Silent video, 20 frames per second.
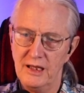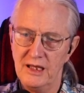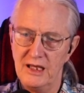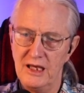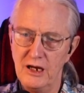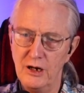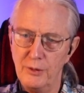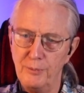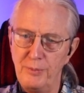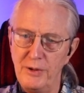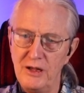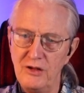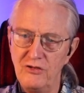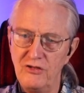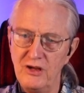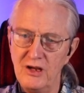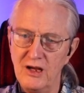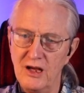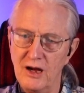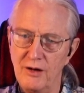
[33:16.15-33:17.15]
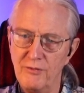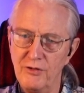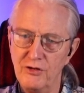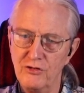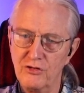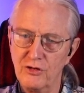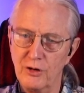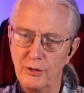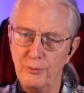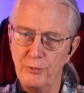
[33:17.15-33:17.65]
Gear pins and
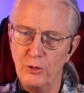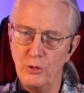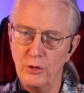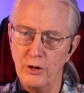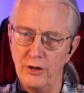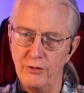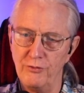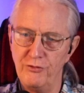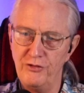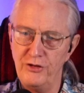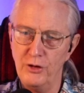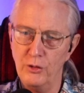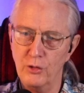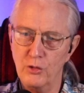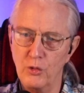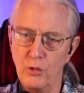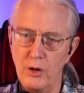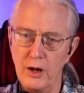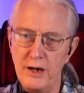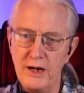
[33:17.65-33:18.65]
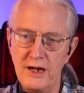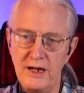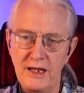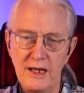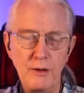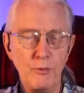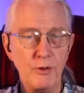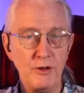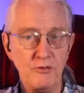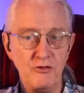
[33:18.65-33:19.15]
covers are aboard. Fuel
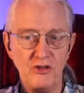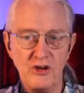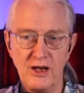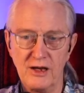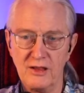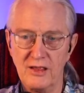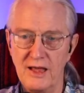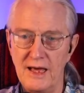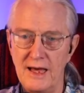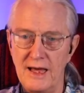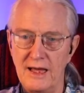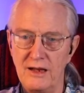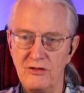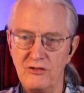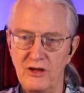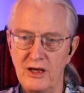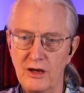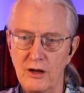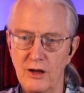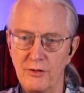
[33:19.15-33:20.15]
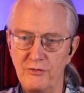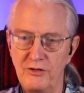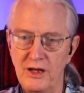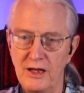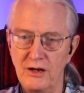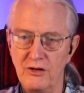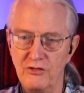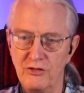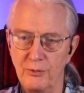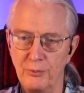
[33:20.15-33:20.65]
quantity, we've checked that. Takeoff
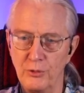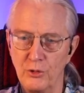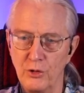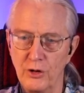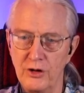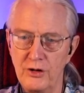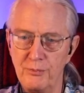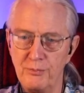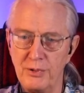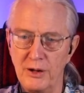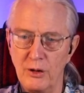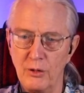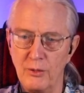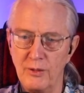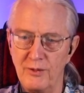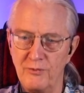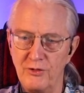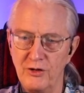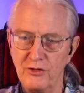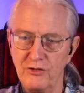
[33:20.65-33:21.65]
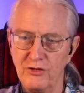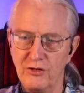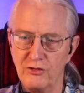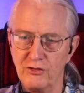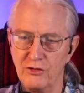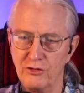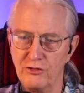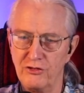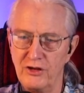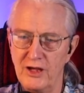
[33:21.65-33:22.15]
data is aboard. Barrel references
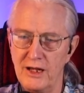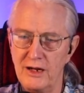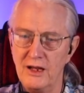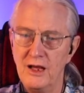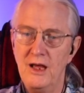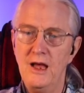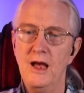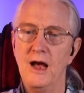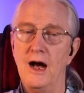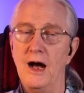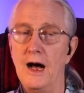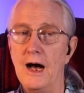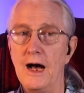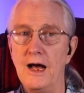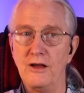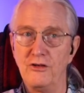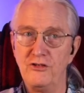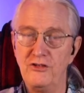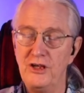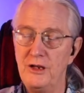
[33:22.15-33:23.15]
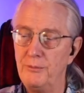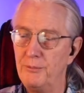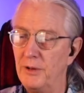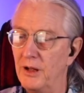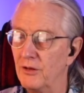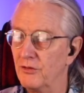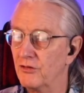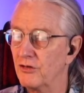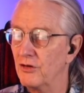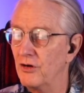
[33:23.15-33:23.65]
are set. Seat
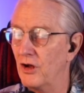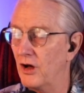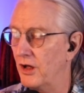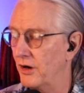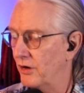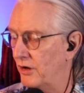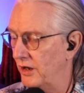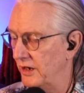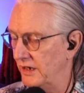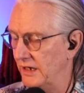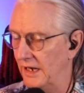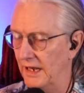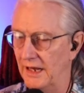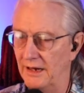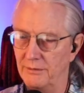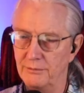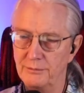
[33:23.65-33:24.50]
belts are not on yet.